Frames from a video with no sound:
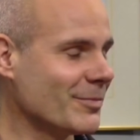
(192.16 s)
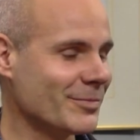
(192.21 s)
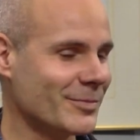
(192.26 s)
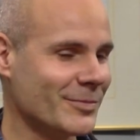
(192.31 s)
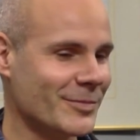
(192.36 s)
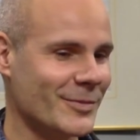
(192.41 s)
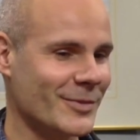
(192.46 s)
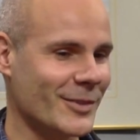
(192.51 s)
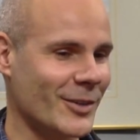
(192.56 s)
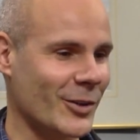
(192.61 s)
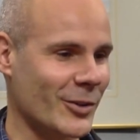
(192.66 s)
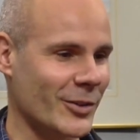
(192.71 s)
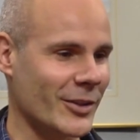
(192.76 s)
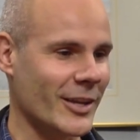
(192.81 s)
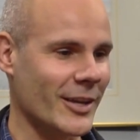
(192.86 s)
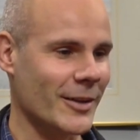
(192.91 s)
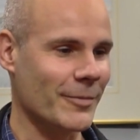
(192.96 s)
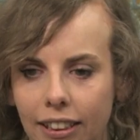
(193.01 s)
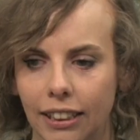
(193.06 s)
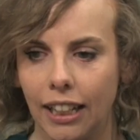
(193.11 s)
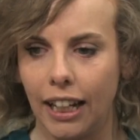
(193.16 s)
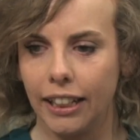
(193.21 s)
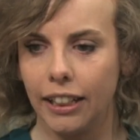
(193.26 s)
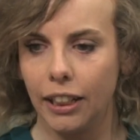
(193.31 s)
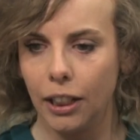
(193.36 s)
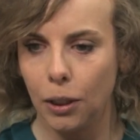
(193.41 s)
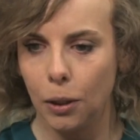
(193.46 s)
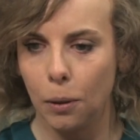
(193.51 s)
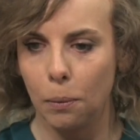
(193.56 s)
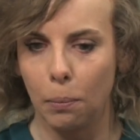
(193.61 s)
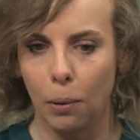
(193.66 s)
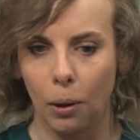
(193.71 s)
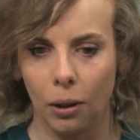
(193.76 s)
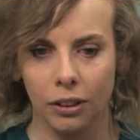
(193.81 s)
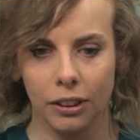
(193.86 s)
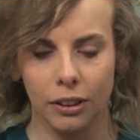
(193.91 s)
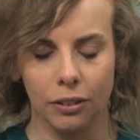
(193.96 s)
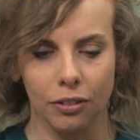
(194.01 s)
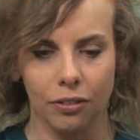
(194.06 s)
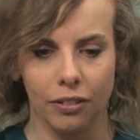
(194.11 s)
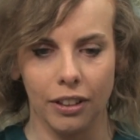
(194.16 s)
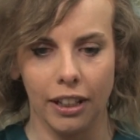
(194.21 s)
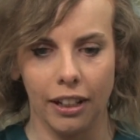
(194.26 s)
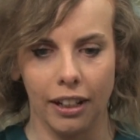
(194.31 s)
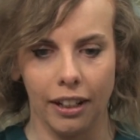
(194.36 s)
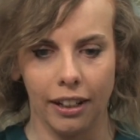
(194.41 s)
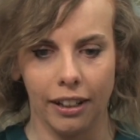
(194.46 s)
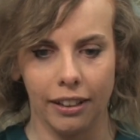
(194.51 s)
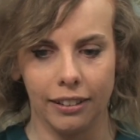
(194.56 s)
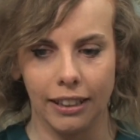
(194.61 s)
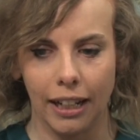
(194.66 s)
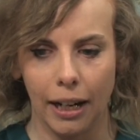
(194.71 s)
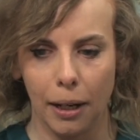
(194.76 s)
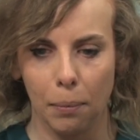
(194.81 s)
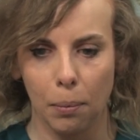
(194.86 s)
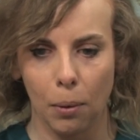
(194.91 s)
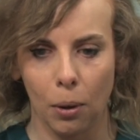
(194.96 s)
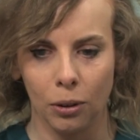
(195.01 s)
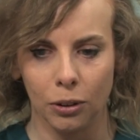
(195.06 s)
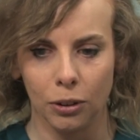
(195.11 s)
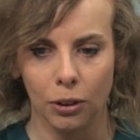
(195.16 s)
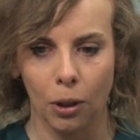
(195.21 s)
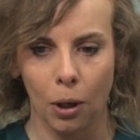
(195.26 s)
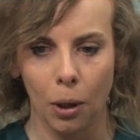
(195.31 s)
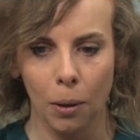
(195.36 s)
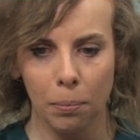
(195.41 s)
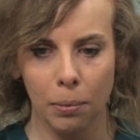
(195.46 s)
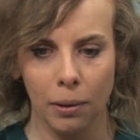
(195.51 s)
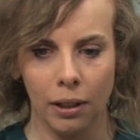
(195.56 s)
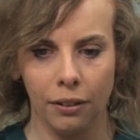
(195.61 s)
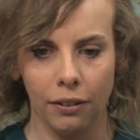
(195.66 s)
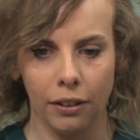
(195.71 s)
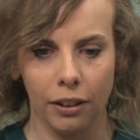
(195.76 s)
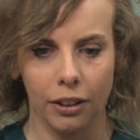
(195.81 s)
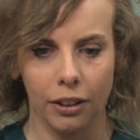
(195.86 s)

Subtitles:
Yes, it's a rectangular box with the tape on top and the